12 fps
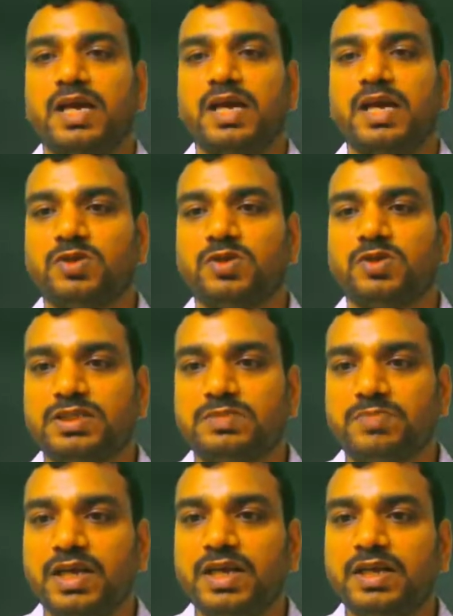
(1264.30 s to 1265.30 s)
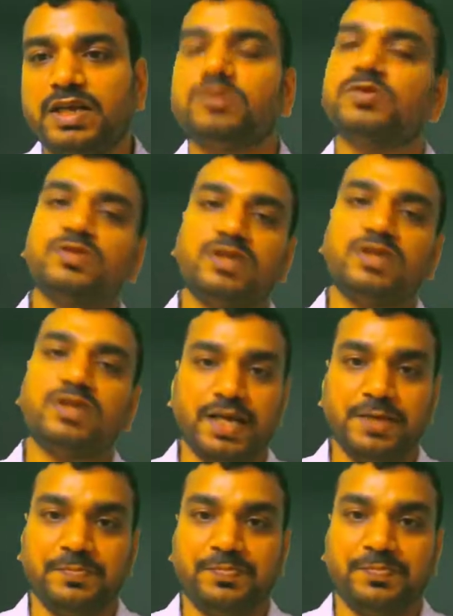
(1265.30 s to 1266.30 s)
time, sorry, speed into
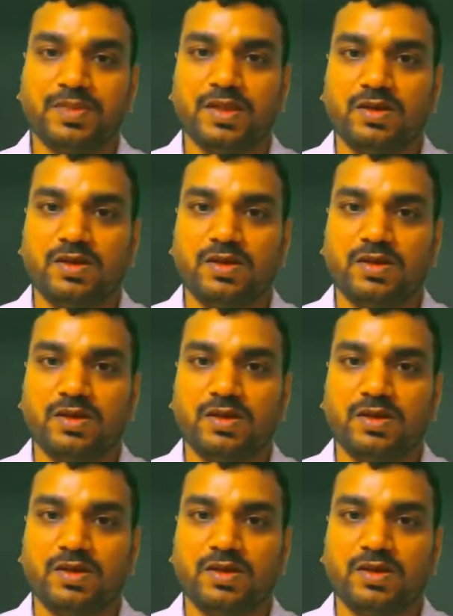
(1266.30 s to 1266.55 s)
time.